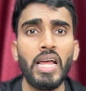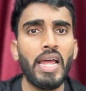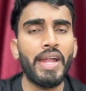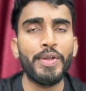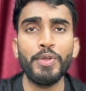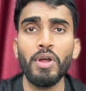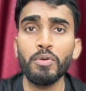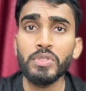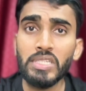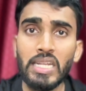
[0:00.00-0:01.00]
and you have to
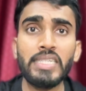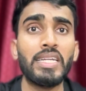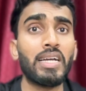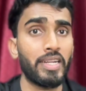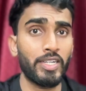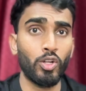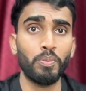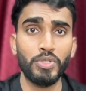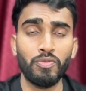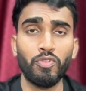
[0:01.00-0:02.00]
select the correct
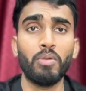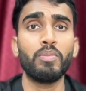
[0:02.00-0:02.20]
option from